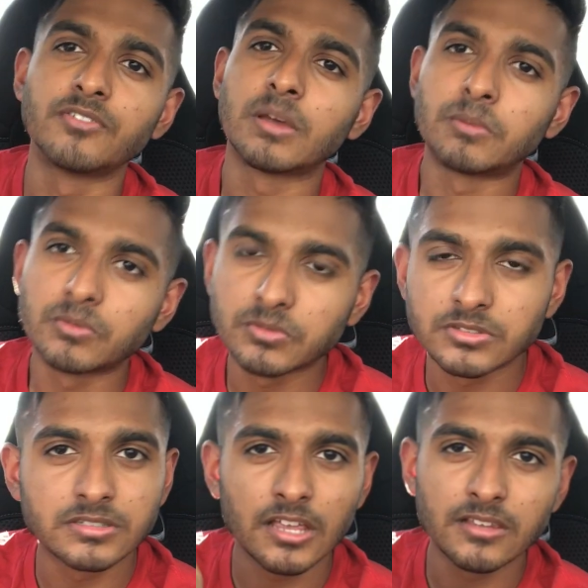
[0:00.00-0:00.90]
if someone was
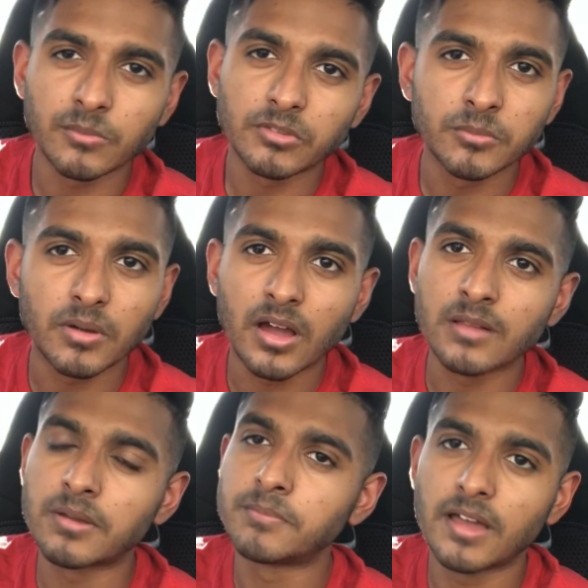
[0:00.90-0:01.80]
to say something
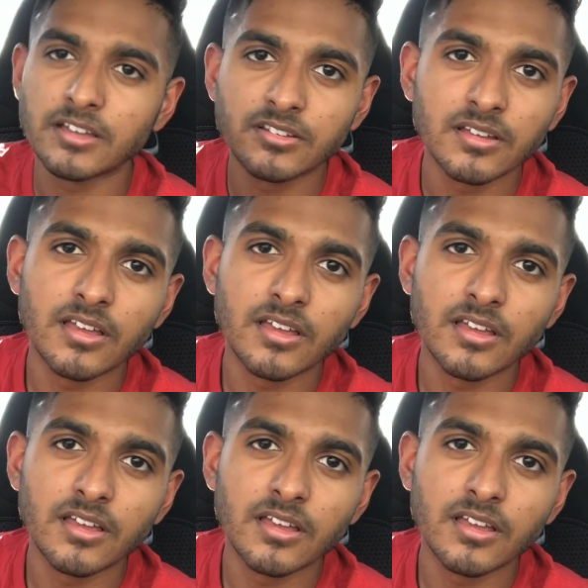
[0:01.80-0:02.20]
behind my back,